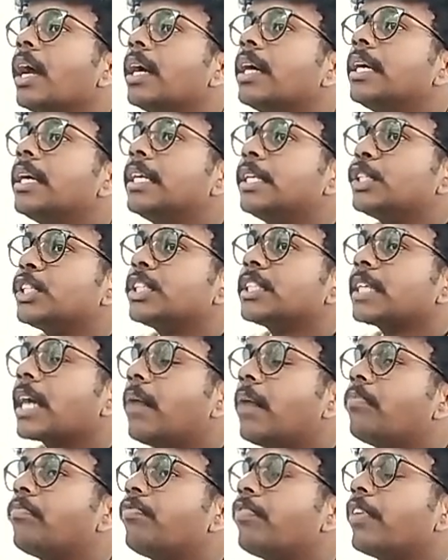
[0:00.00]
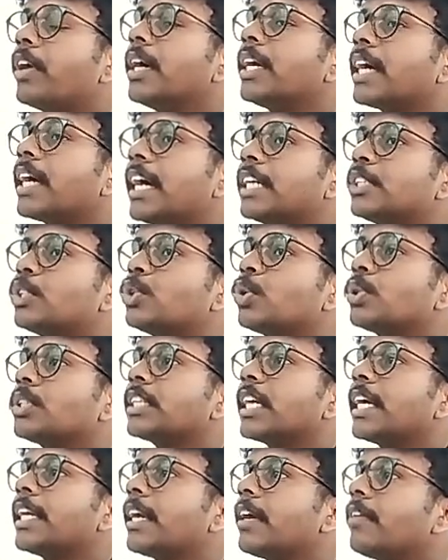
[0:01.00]
Discomfort
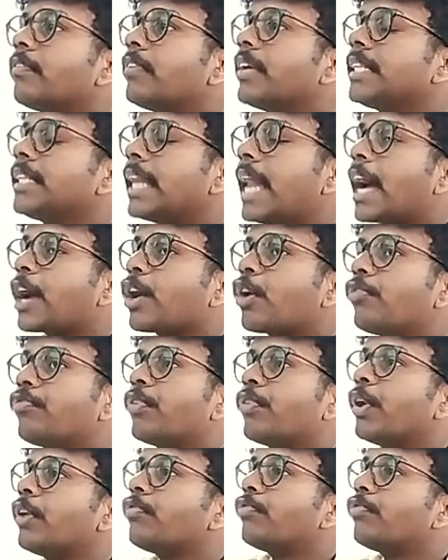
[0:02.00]
associated with lack of food.